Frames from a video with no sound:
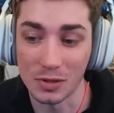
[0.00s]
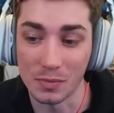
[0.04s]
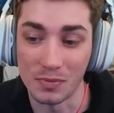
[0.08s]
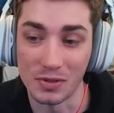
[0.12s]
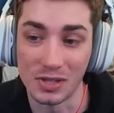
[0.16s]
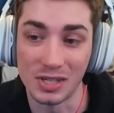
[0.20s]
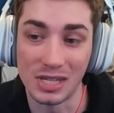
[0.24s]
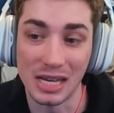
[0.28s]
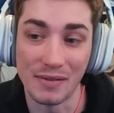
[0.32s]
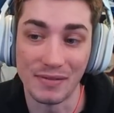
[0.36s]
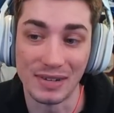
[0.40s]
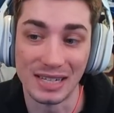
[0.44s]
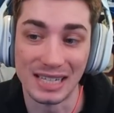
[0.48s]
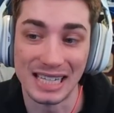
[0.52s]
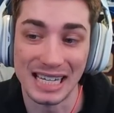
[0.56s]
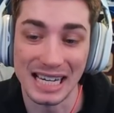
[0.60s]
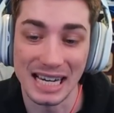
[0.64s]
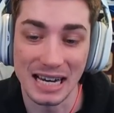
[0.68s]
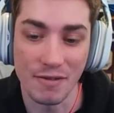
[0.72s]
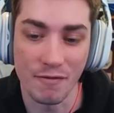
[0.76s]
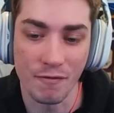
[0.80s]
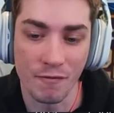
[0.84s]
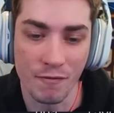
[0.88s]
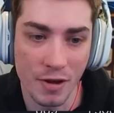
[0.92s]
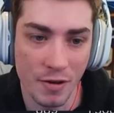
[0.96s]

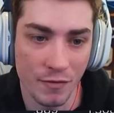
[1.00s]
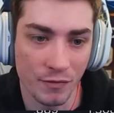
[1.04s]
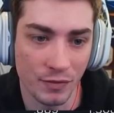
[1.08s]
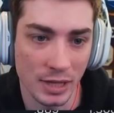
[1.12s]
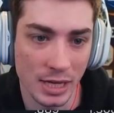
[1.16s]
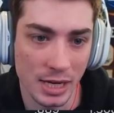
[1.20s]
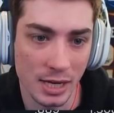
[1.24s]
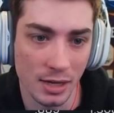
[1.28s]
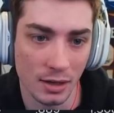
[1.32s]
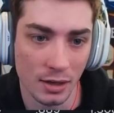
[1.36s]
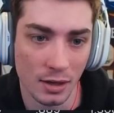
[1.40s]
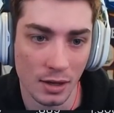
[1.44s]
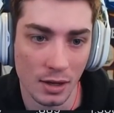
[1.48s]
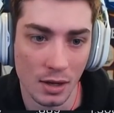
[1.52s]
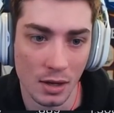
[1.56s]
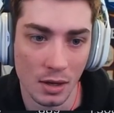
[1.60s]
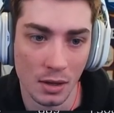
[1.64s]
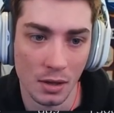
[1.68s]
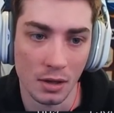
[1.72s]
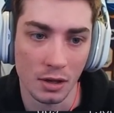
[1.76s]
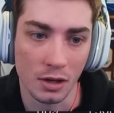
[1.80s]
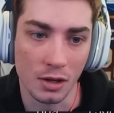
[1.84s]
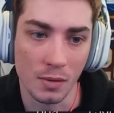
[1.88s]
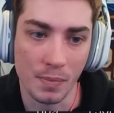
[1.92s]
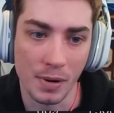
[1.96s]
1750.
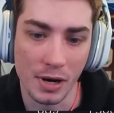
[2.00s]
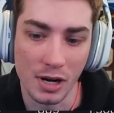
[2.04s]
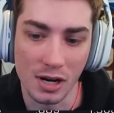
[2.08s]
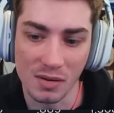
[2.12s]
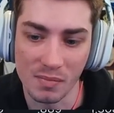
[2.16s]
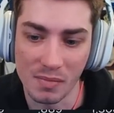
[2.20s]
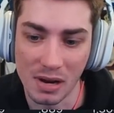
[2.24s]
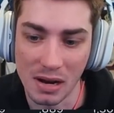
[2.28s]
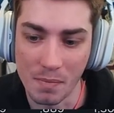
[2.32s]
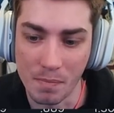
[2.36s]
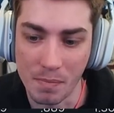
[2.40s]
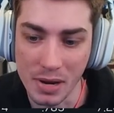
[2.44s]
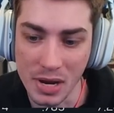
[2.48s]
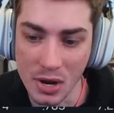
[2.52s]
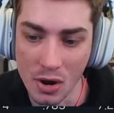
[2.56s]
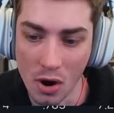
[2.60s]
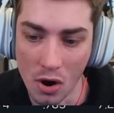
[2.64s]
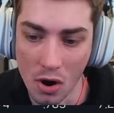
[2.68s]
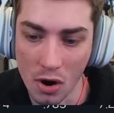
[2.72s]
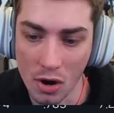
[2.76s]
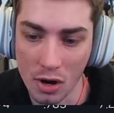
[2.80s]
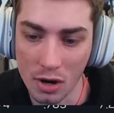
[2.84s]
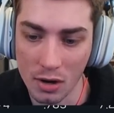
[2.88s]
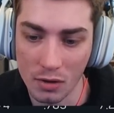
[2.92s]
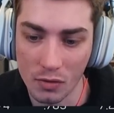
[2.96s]
Compared to my
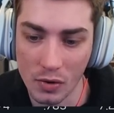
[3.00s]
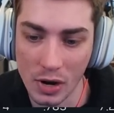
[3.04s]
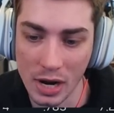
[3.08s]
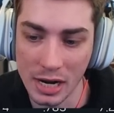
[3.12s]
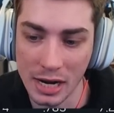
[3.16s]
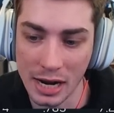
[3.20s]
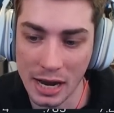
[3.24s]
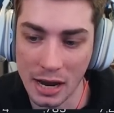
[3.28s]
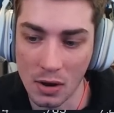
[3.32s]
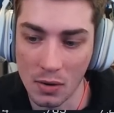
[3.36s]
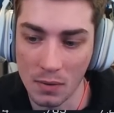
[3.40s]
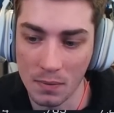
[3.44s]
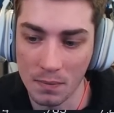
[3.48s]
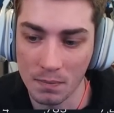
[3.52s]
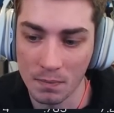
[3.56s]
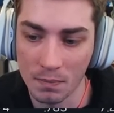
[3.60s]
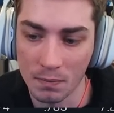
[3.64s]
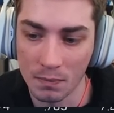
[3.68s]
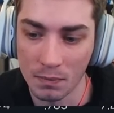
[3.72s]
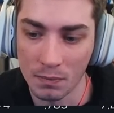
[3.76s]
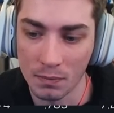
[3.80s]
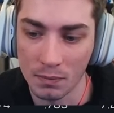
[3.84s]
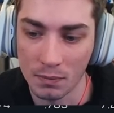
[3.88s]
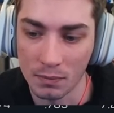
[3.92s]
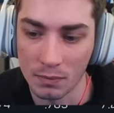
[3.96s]
BR right now,
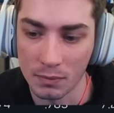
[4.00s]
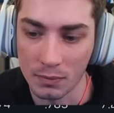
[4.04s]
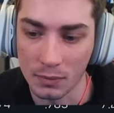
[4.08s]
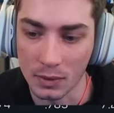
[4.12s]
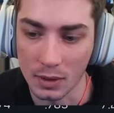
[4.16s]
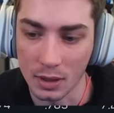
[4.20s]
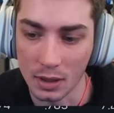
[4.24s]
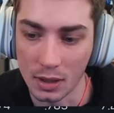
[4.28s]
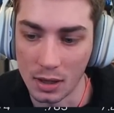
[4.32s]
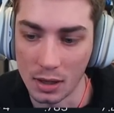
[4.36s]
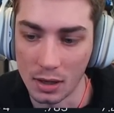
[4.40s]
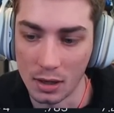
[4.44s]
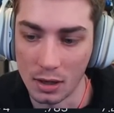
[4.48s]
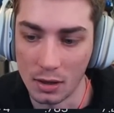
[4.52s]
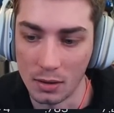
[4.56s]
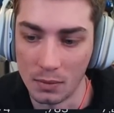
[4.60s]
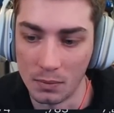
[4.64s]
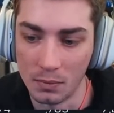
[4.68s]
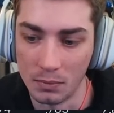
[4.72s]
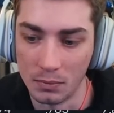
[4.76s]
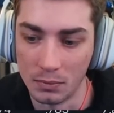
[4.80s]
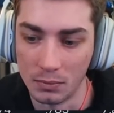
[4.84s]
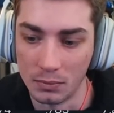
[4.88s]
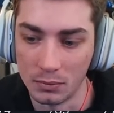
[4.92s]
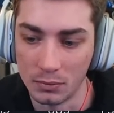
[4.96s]

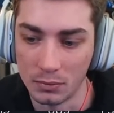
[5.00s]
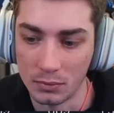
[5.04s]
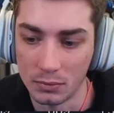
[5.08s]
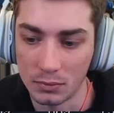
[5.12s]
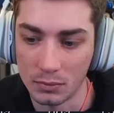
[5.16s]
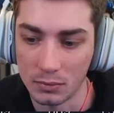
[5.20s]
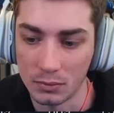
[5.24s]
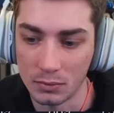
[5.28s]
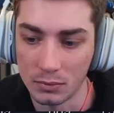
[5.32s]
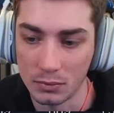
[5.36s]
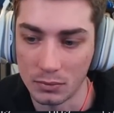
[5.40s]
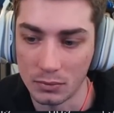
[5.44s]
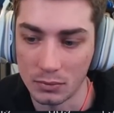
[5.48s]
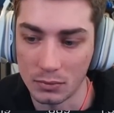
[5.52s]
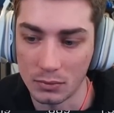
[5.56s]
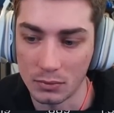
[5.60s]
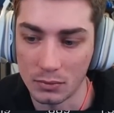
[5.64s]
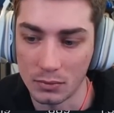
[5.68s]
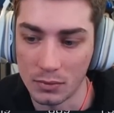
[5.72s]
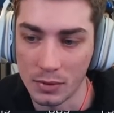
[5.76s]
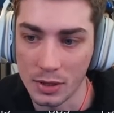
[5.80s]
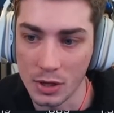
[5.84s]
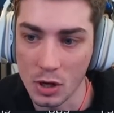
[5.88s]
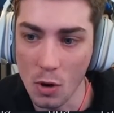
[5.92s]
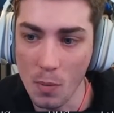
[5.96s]

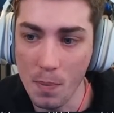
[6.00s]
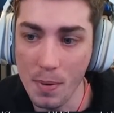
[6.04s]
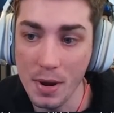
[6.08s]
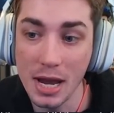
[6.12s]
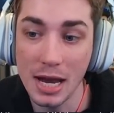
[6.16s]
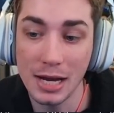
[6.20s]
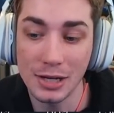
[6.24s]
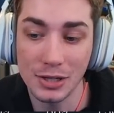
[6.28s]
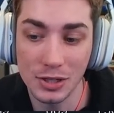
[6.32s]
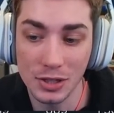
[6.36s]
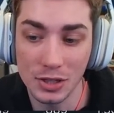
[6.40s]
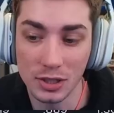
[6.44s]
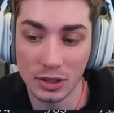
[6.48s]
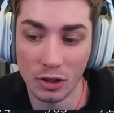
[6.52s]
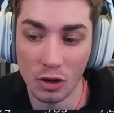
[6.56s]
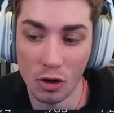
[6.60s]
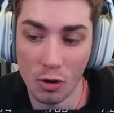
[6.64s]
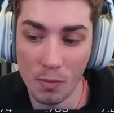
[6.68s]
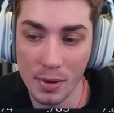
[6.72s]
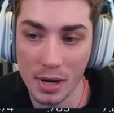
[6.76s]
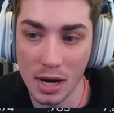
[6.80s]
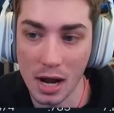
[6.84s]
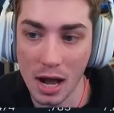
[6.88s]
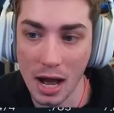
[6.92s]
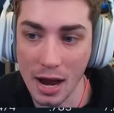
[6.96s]
the OPS is a little
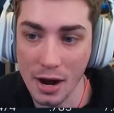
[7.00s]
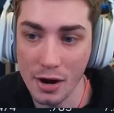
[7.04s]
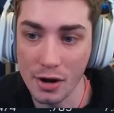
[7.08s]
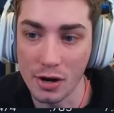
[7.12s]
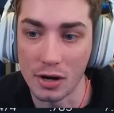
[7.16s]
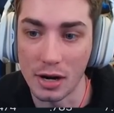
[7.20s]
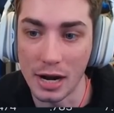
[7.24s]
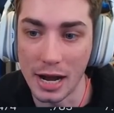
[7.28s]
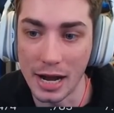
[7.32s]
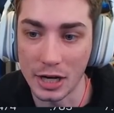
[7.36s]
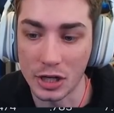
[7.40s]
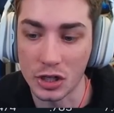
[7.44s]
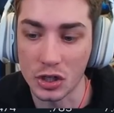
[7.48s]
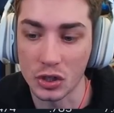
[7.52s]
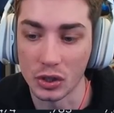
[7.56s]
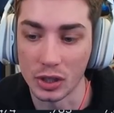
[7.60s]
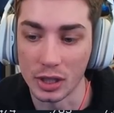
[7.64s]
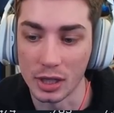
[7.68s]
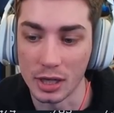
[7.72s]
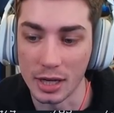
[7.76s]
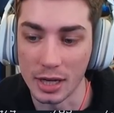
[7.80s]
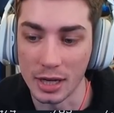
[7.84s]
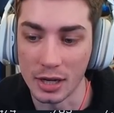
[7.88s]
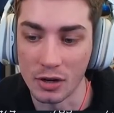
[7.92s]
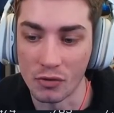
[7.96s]
bit higher,
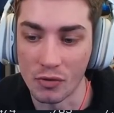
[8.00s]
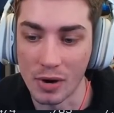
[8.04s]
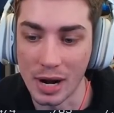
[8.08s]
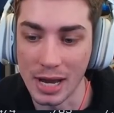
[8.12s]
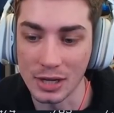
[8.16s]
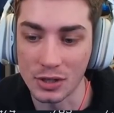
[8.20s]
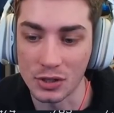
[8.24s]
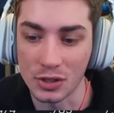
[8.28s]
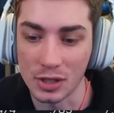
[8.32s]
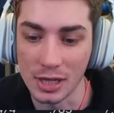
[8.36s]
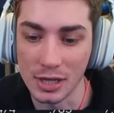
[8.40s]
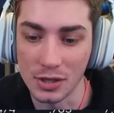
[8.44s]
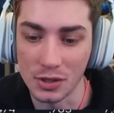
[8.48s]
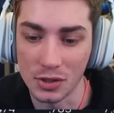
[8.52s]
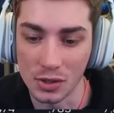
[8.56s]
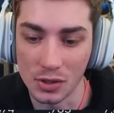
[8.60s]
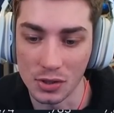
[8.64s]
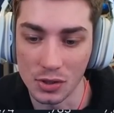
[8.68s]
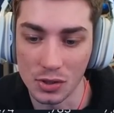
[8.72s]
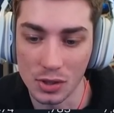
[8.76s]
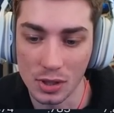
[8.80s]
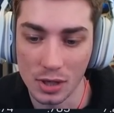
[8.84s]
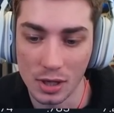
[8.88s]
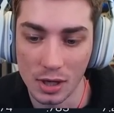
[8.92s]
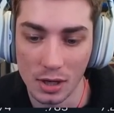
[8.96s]
actually, in ranked
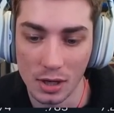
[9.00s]
seasons.